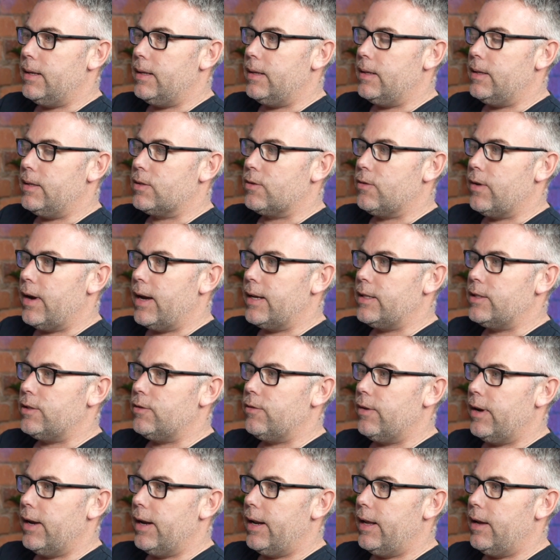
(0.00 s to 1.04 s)
it's crazy
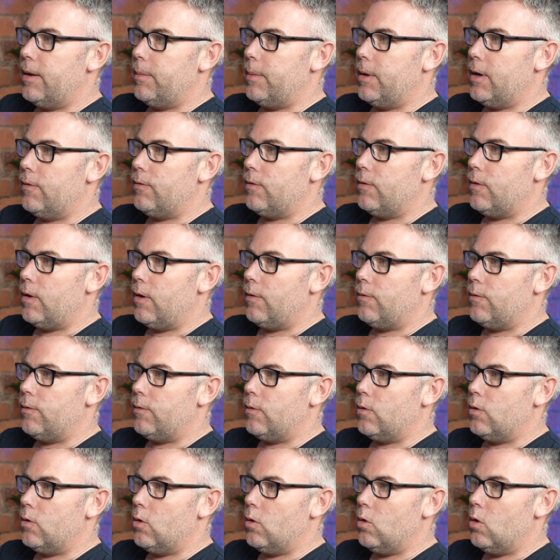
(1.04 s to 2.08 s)
really. I mean, I've
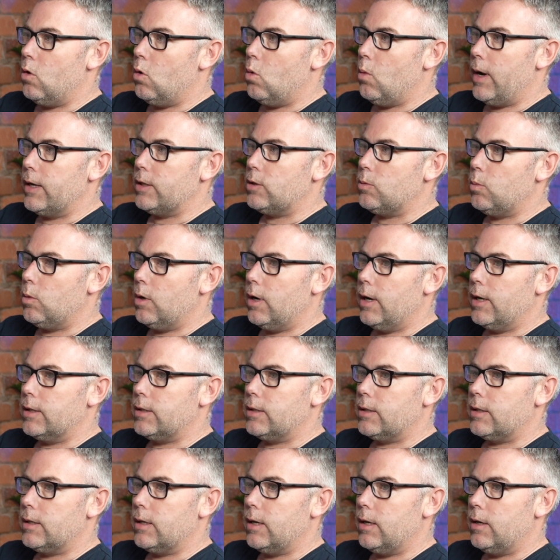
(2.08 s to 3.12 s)
always
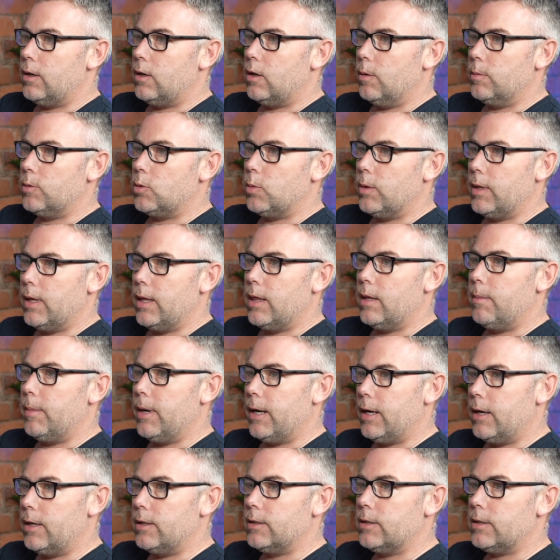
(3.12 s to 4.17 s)
worked at clubs within the
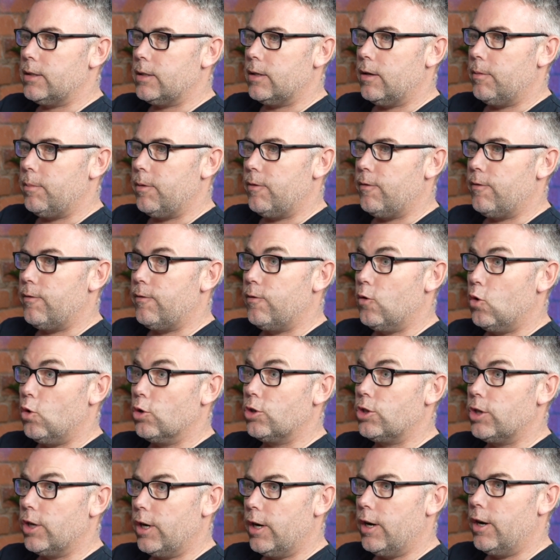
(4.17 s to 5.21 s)
Midlands. I've been
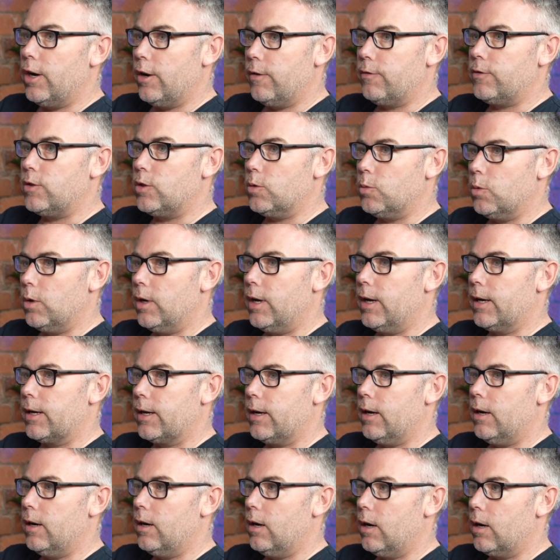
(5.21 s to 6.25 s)
fortunate enough to work
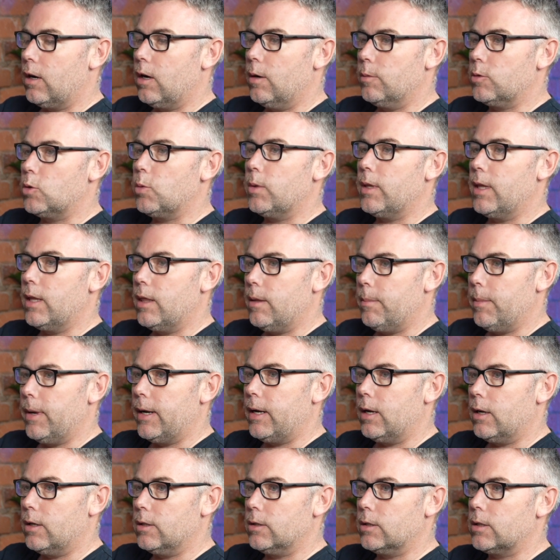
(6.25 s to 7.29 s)
at a lot of clubs within the
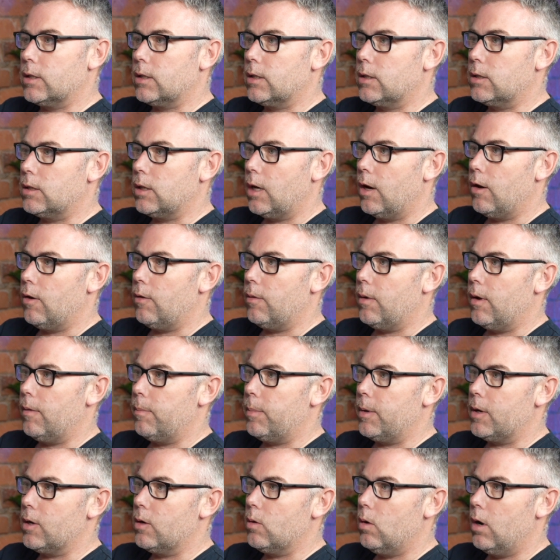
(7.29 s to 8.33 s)
Midlands. So I've
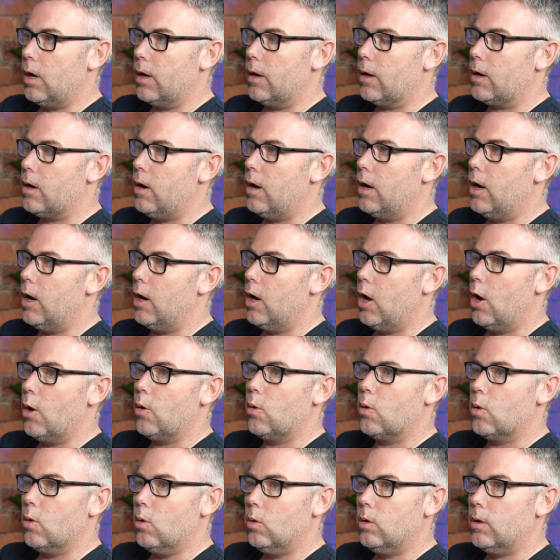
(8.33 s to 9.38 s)
been quite kind of
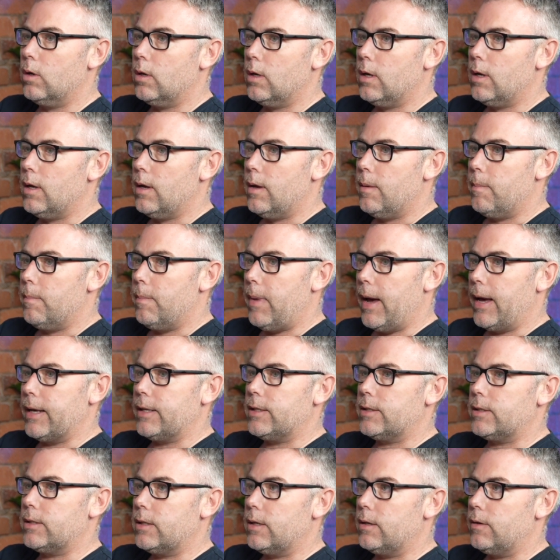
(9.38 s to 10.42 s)
local
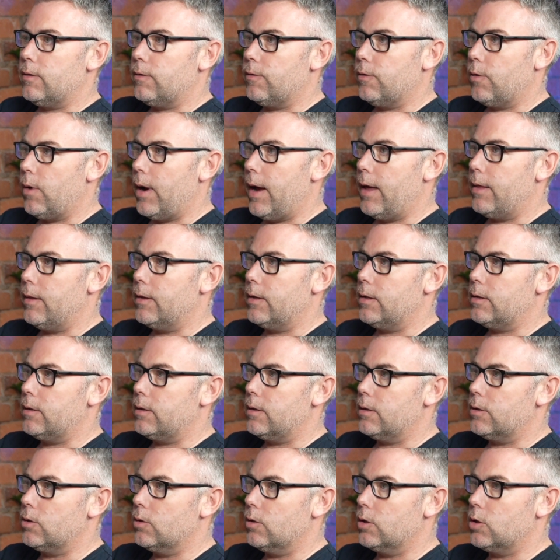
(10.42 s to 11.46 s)
based throughout the
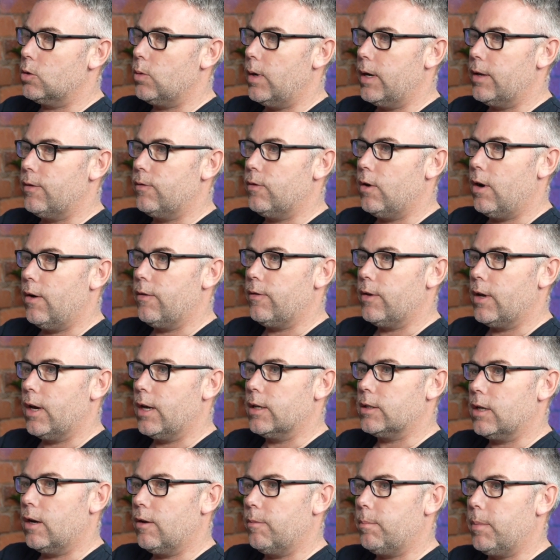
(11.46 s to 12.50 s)
sort of 25
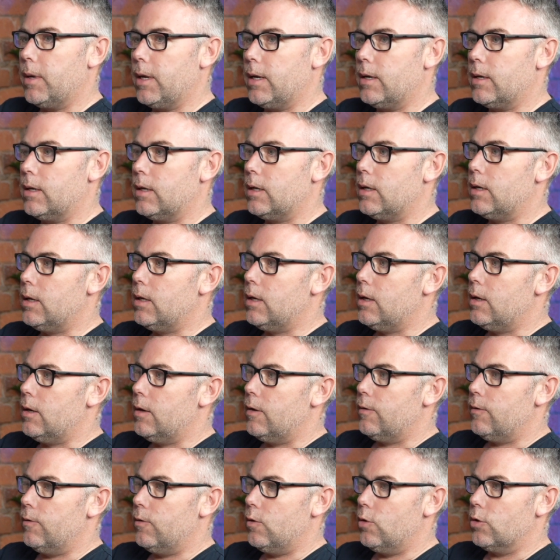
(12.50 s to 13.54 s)
years that I've been
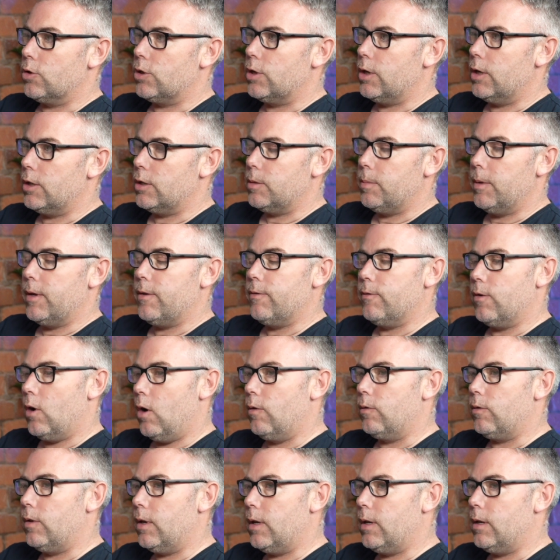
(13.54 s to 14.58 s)
fortunate to be
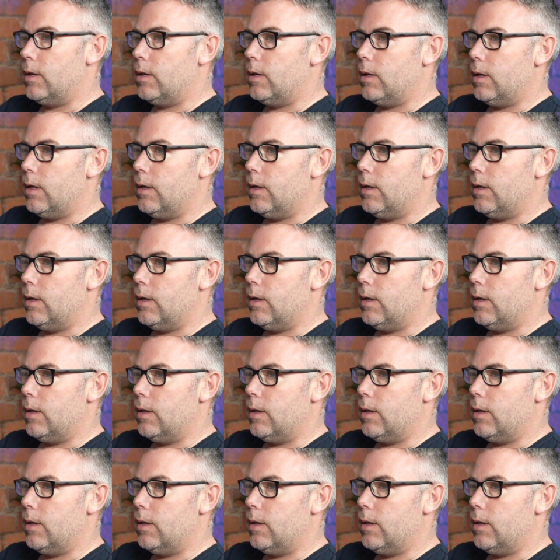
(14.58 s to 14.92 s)
involved in